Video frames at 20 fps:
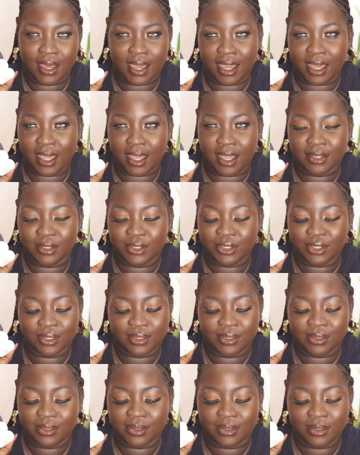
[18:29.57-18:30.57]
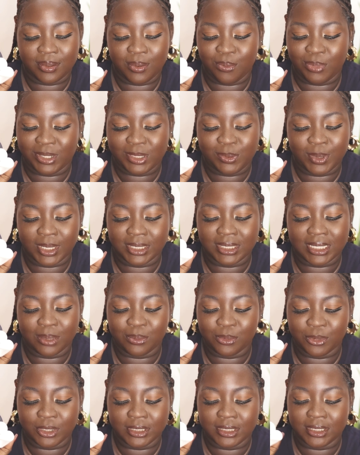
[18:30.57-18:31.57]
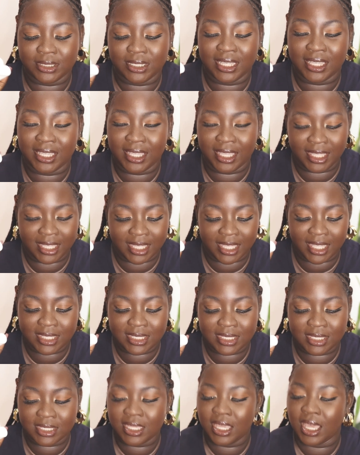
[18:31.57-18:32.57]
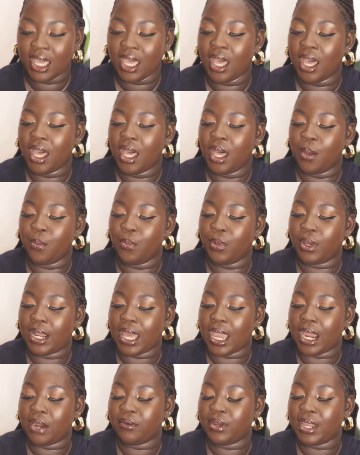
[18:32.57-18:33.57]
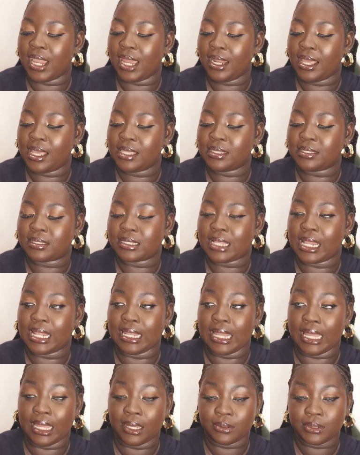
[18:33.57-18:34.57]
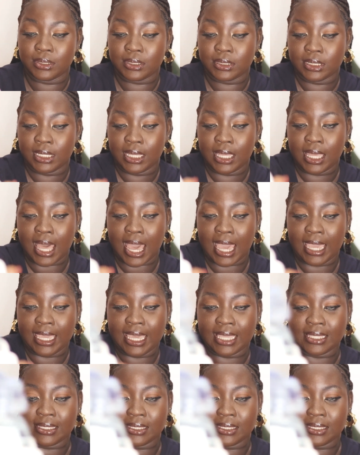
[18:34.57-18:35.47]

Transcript: I can't just spend that money yet. But Ariana's Cloud, I hear